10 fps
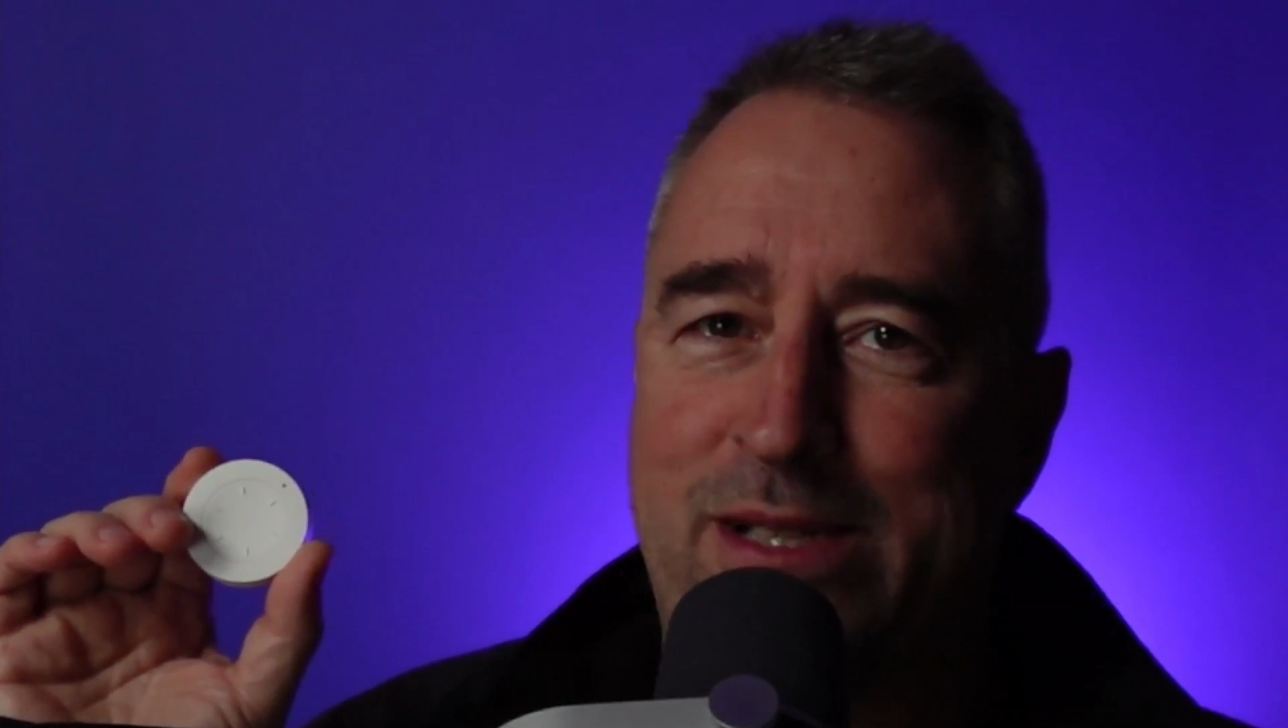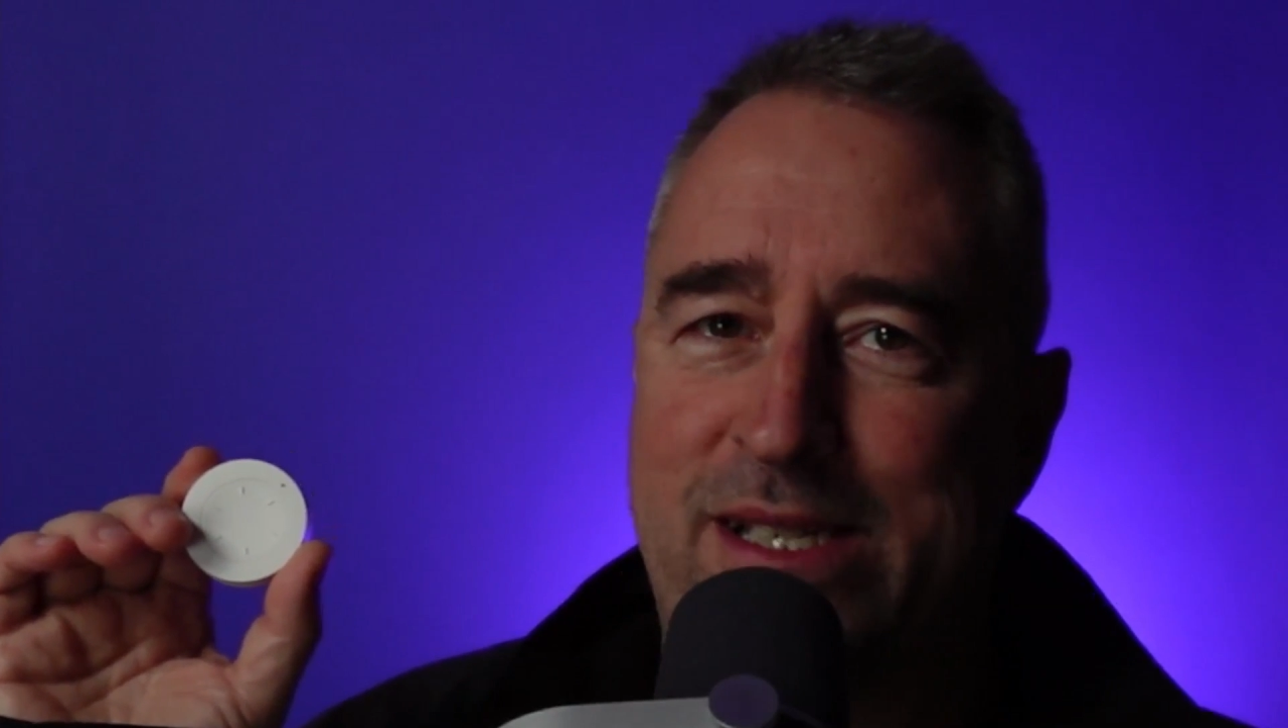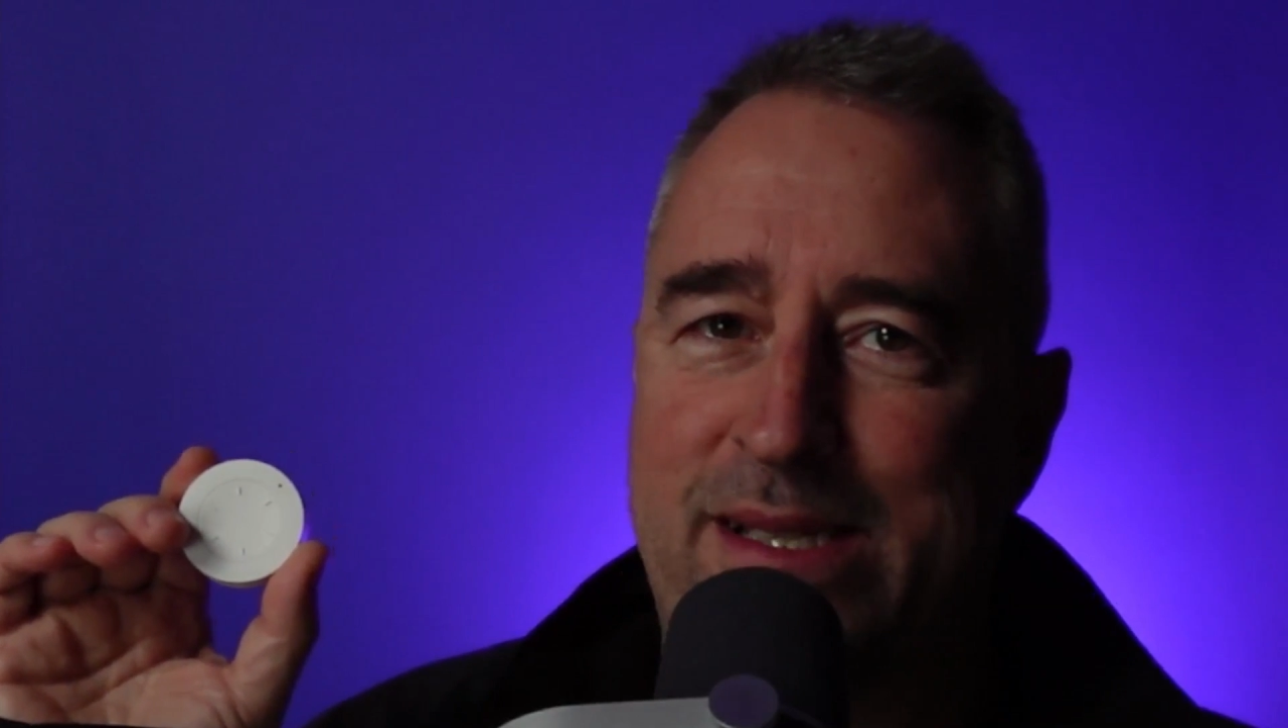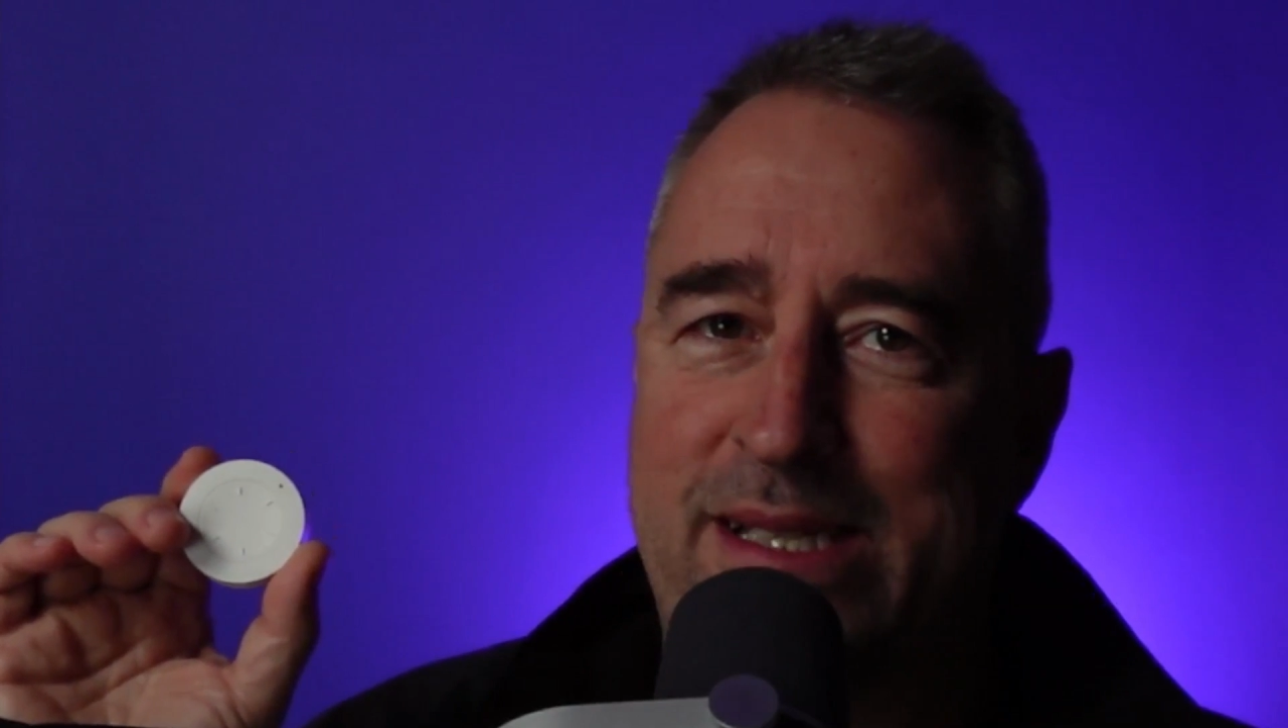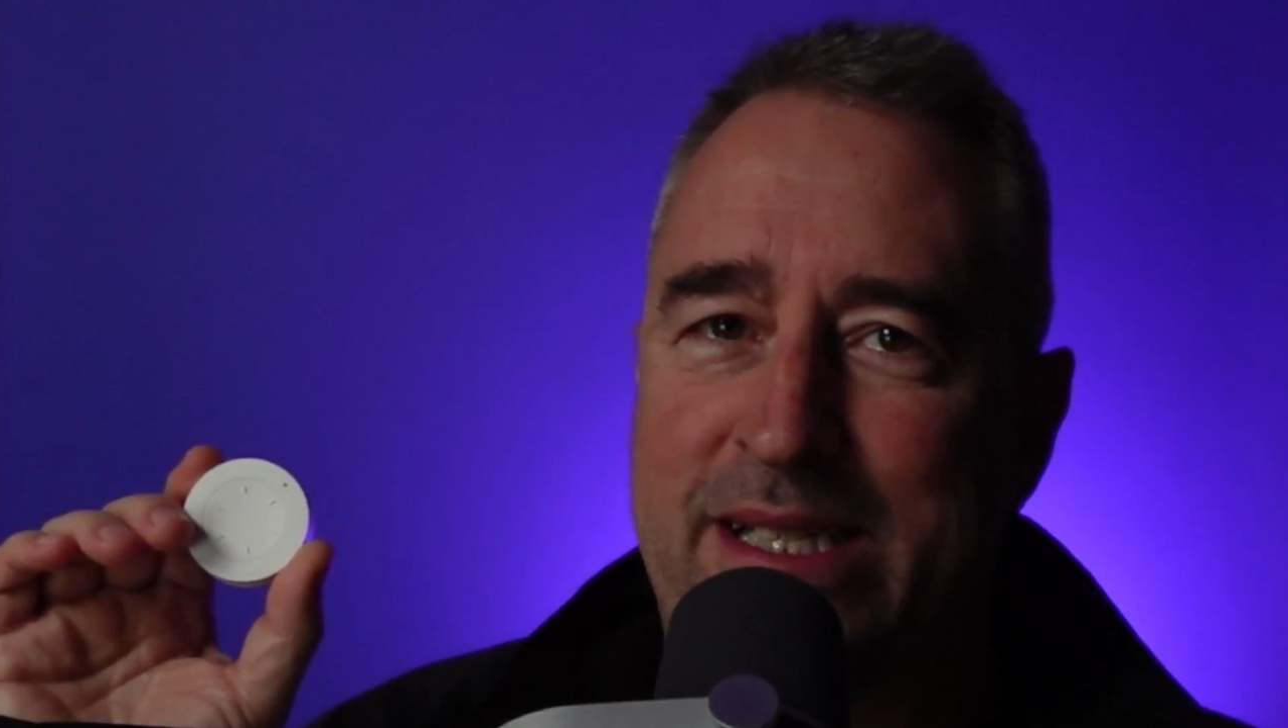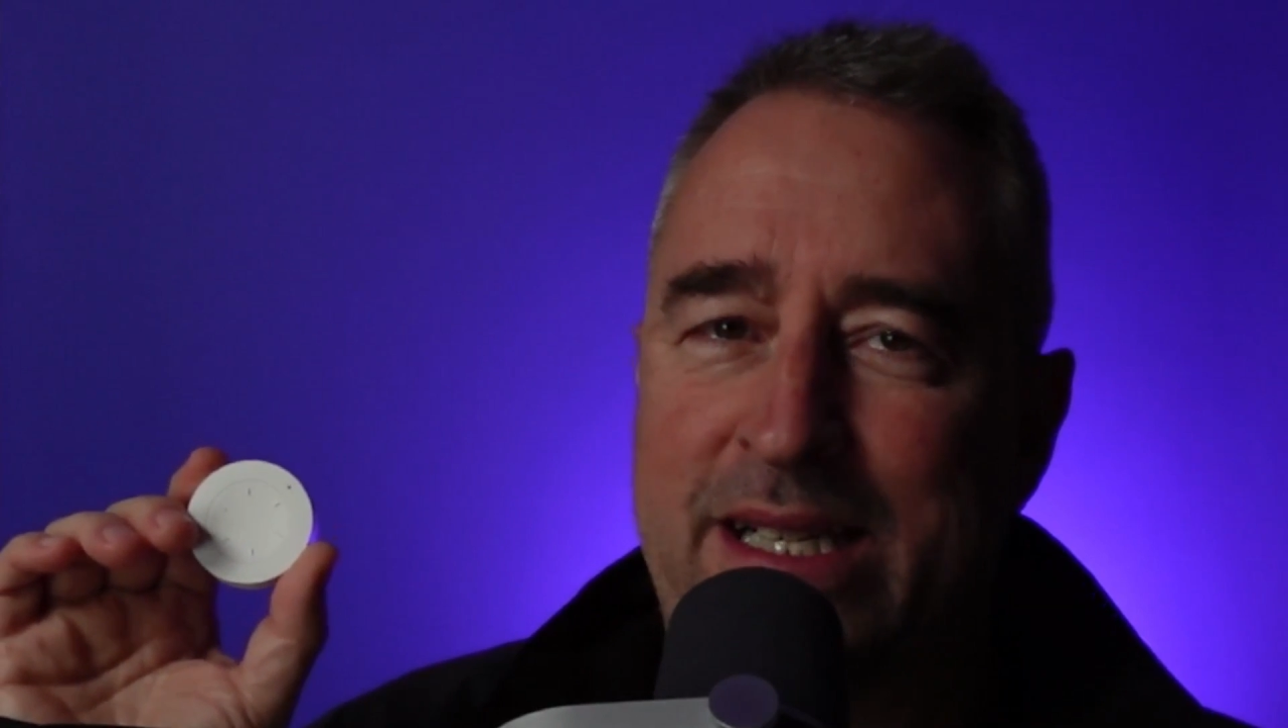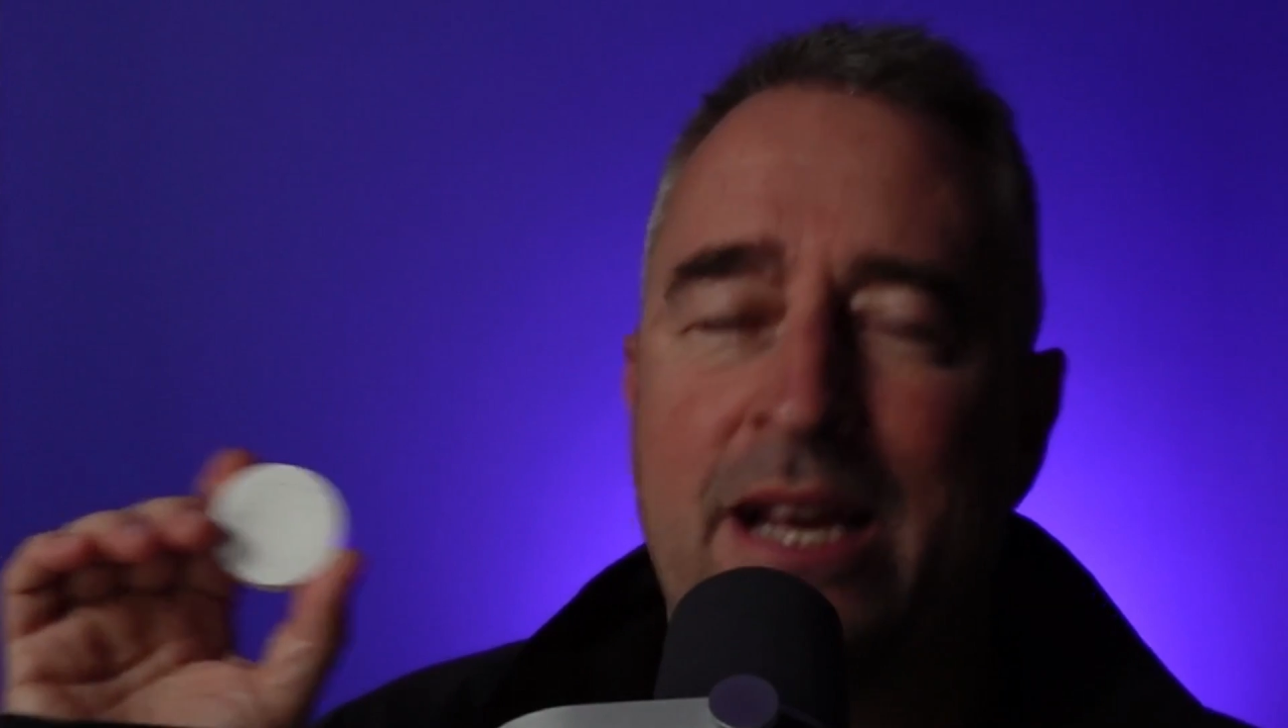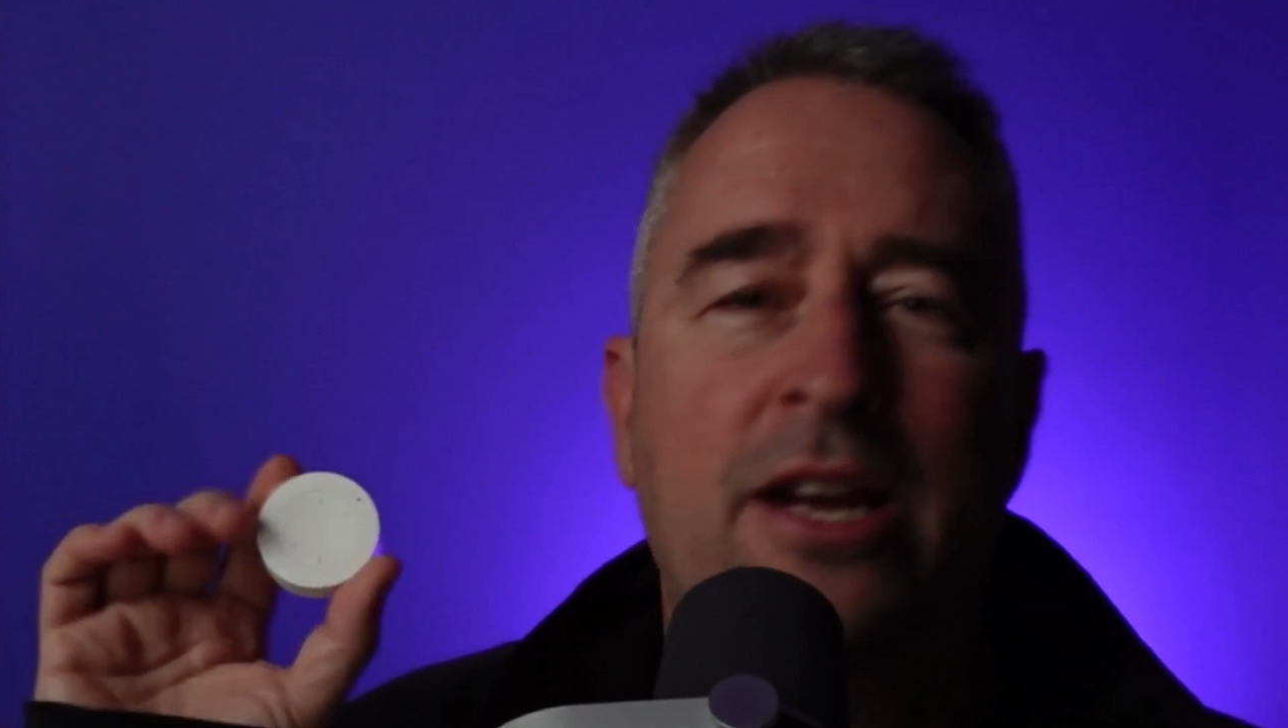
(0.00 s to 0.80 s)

Assistant.